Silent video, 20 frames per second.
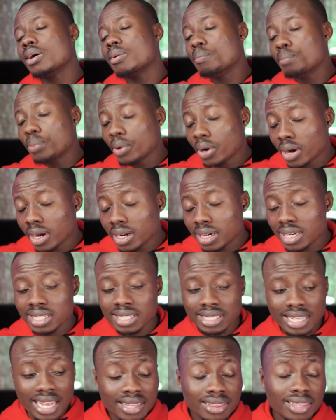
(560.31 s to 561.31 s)
But the
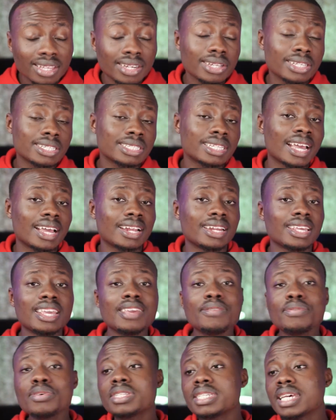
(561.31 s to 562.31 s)
sad thing is that
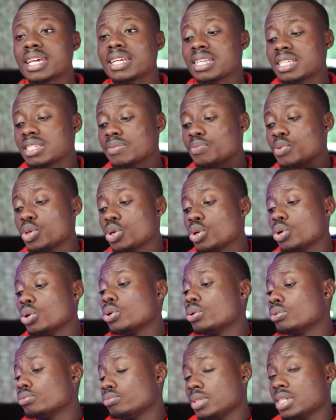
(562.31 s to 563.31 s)
if you take this
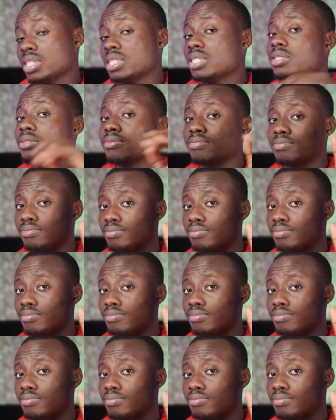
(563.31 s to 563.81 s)
video, this